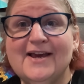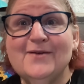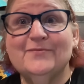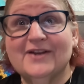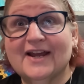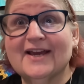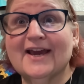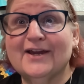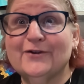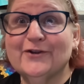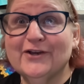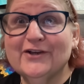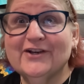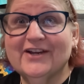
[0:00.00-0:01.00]
I got her
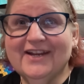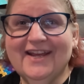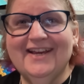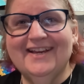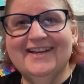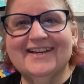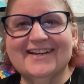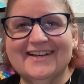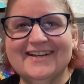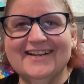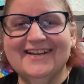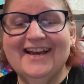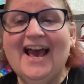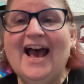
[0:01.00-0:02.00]
done.
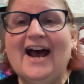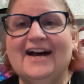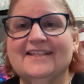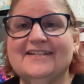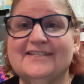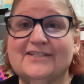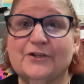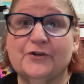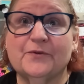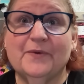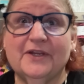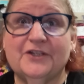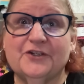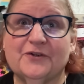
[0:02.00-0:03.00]
I'll insert a
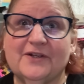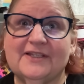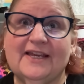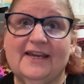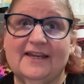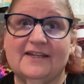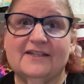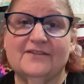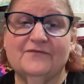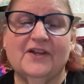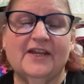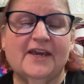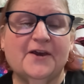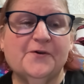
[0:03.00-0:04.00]
picture at the end of the
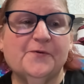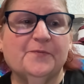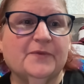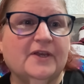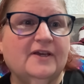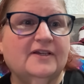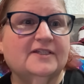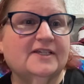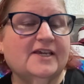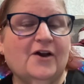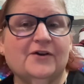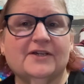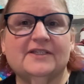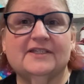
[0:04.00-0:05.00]
video so
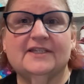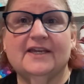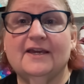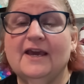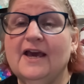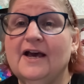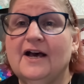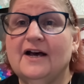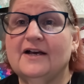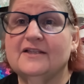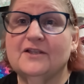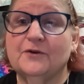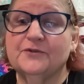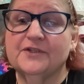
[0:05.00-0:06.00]
y'all can see.
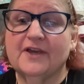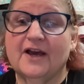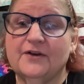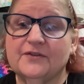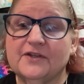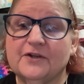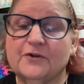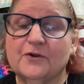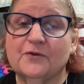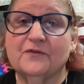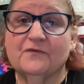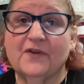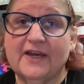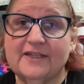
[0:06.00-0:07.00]
Those of y'all that are on
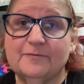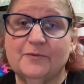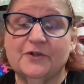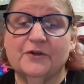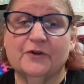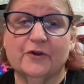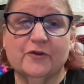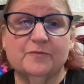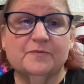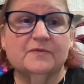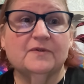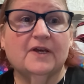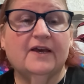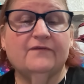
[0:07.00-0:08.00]
the Facebook group
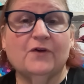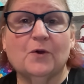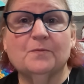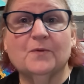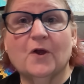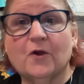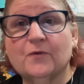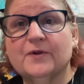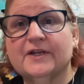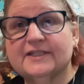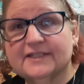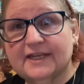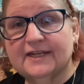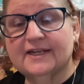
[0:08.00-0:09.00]
have already
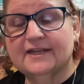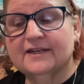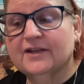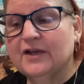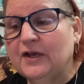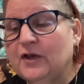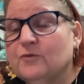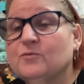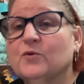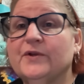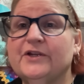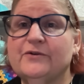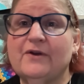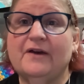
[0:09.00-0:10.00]
seen it. But
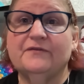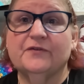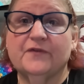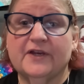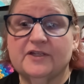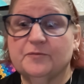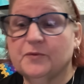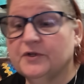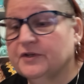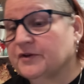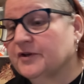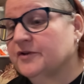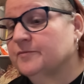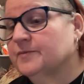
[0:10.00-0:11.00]
we do have a Facebook
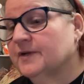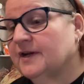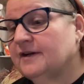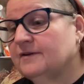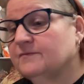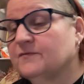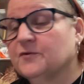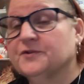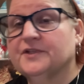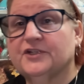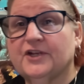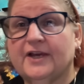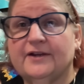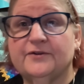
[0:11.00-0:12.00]
group for the
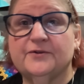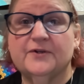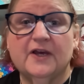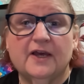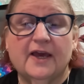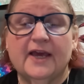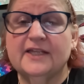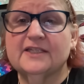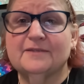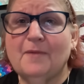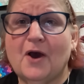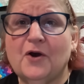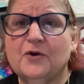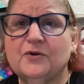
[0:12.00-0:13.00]
channel. It's
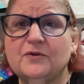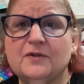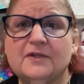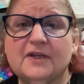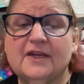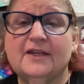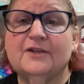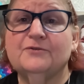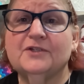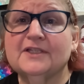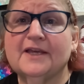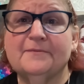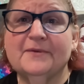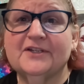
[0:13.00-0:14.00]
small, you know,
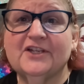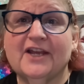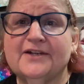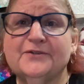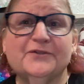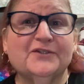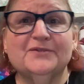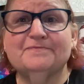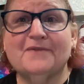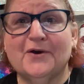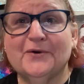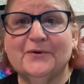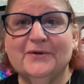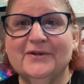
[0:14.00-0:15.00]
just like my channel,
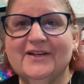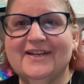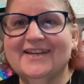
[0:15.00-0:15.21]
small.